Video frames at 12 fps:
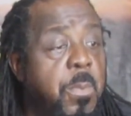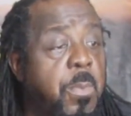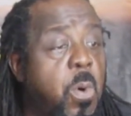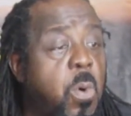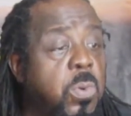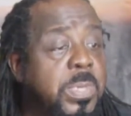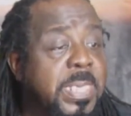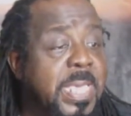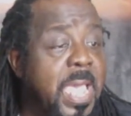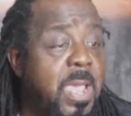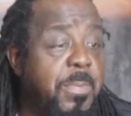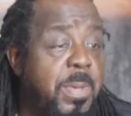Most
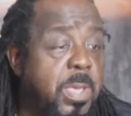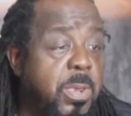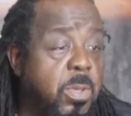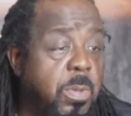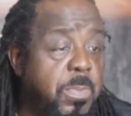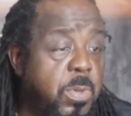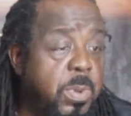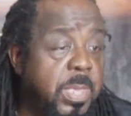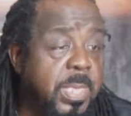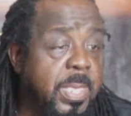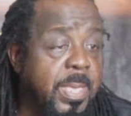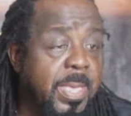Caribbean
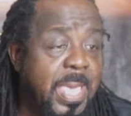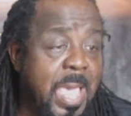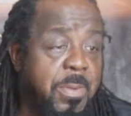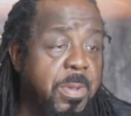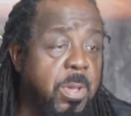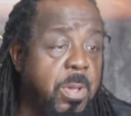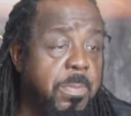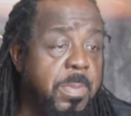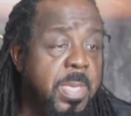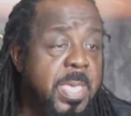Community, CARICOM,